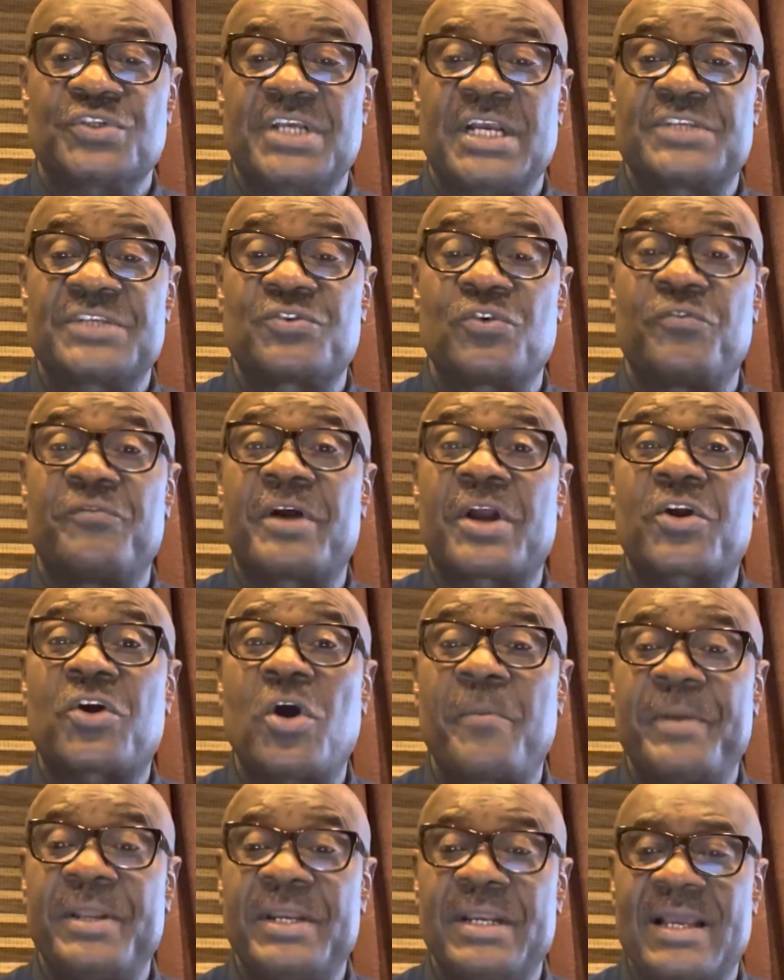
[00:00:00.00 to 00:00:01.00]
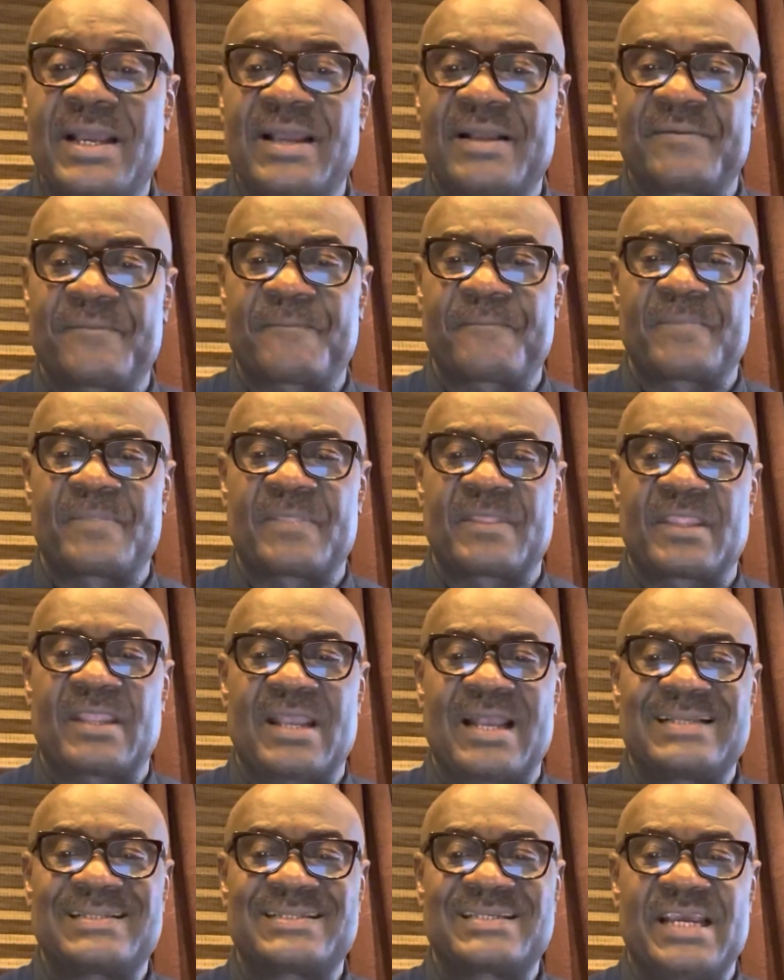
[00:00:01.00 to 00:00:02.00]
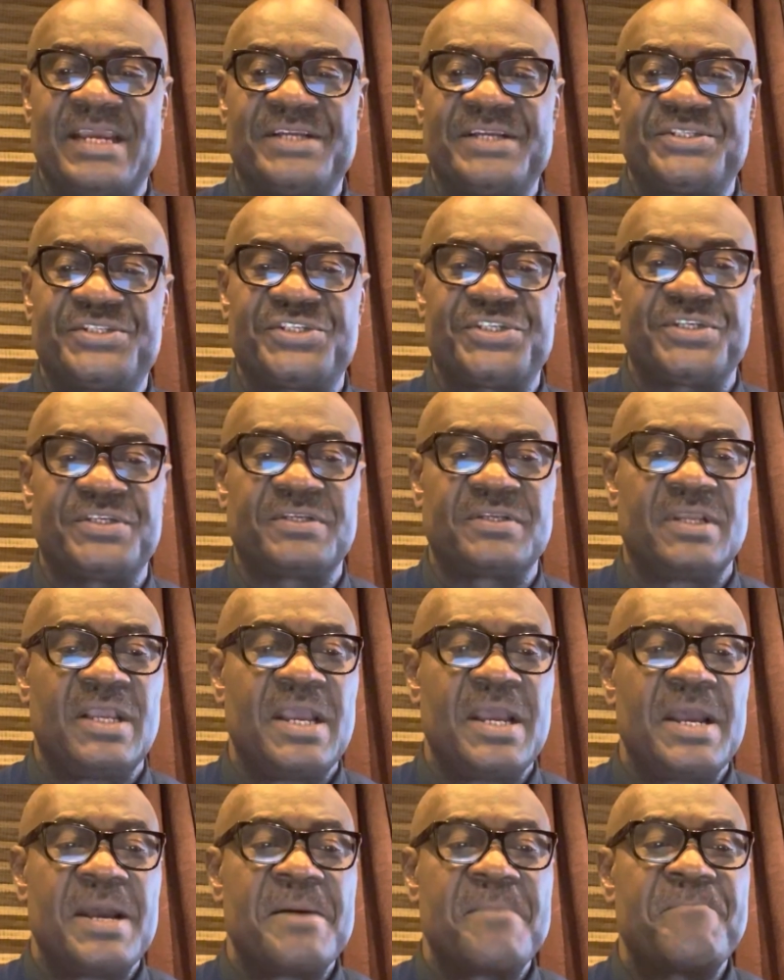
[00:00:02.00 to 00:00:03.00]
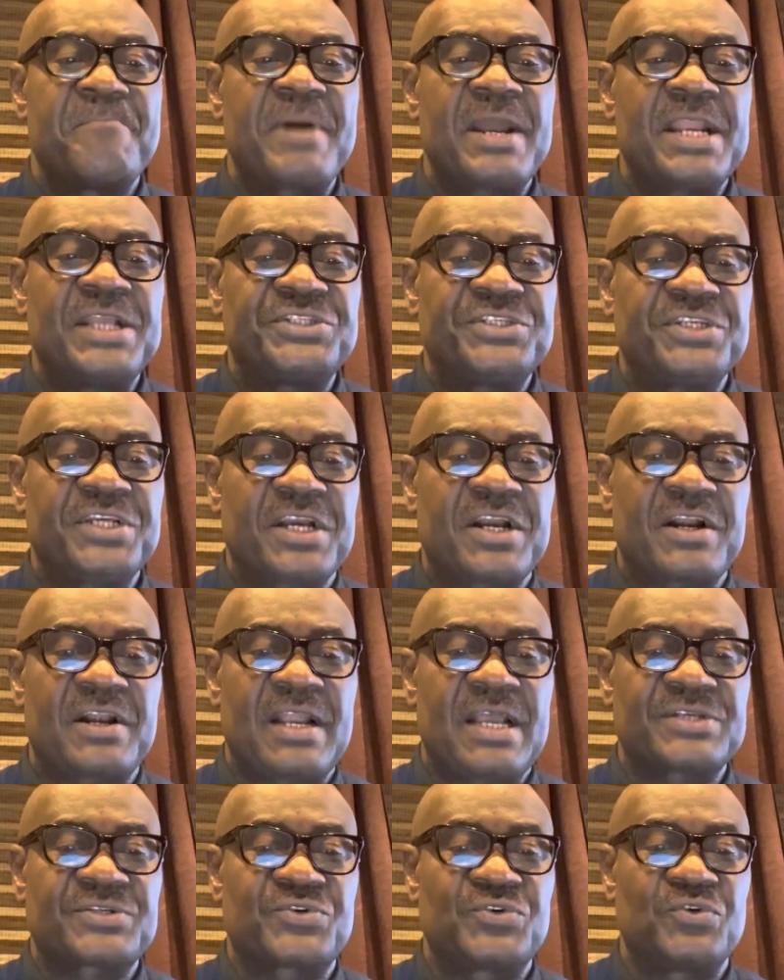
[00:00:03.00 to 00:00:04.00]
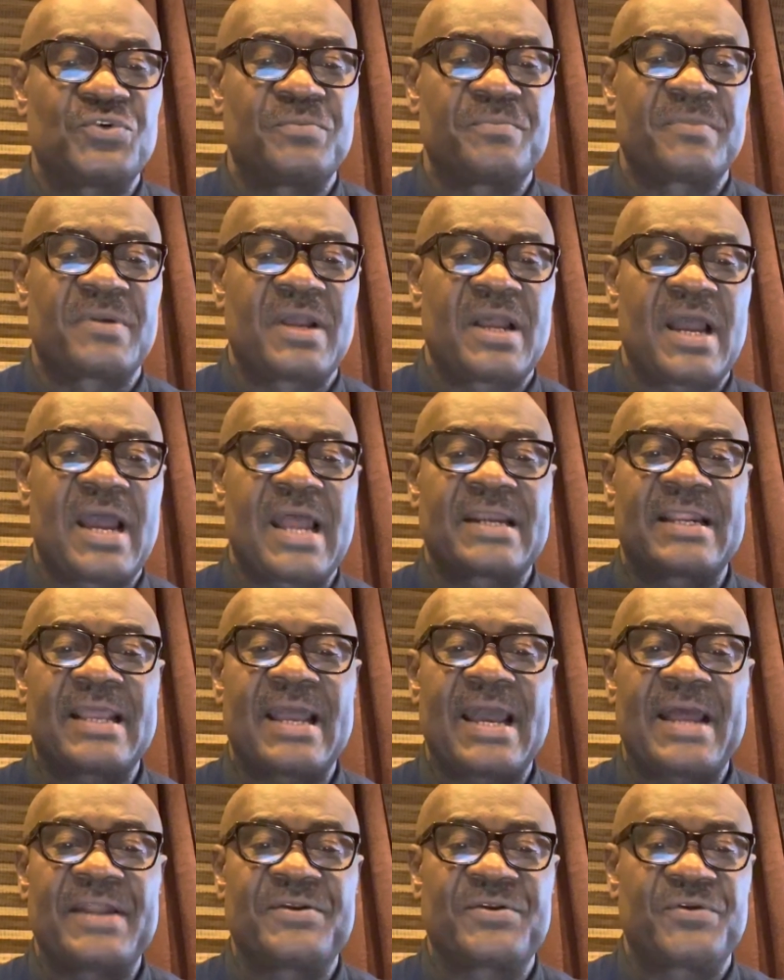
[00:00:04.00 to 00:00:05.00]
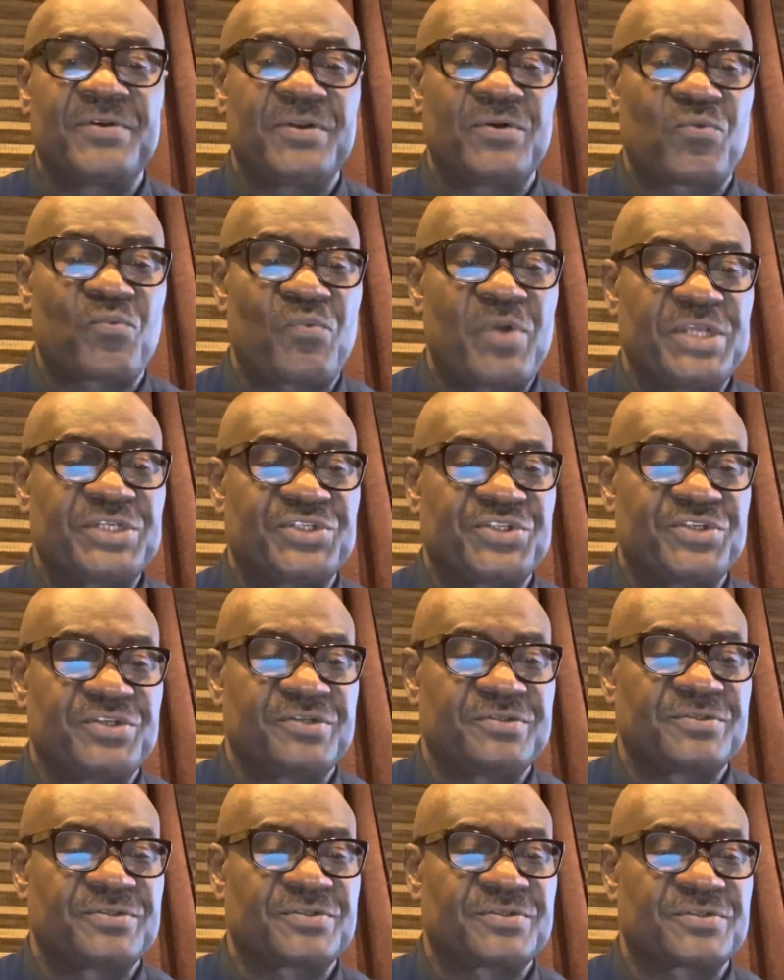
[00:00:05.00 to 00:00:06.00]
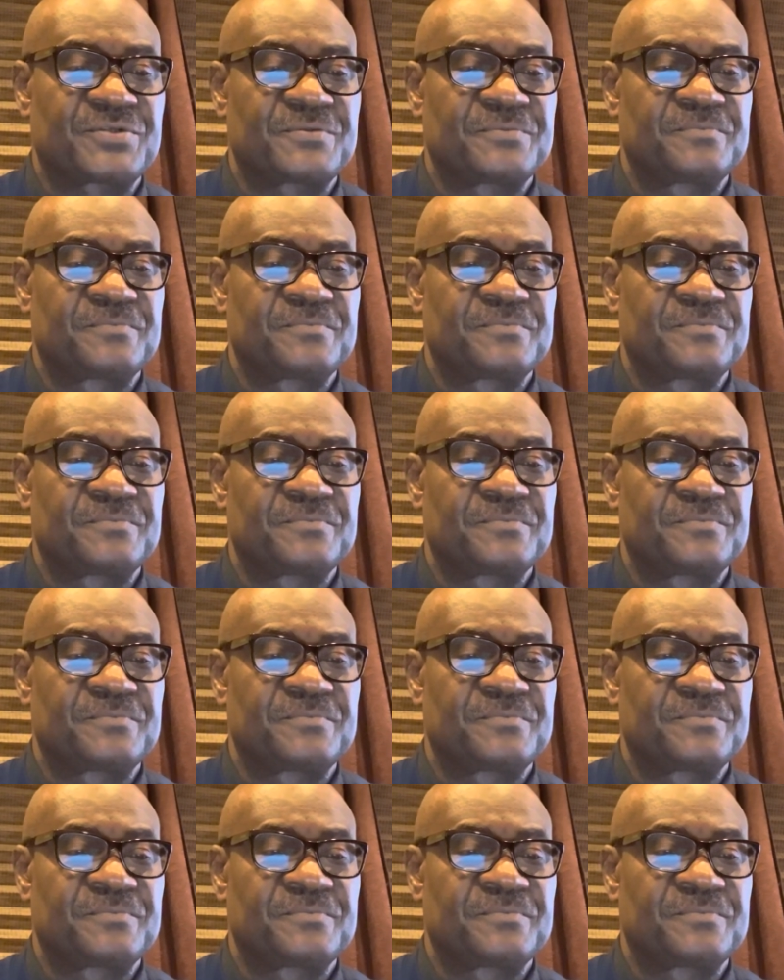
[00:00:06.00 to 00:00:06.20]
as overcoming anxiety, managing classroom, and handling questions.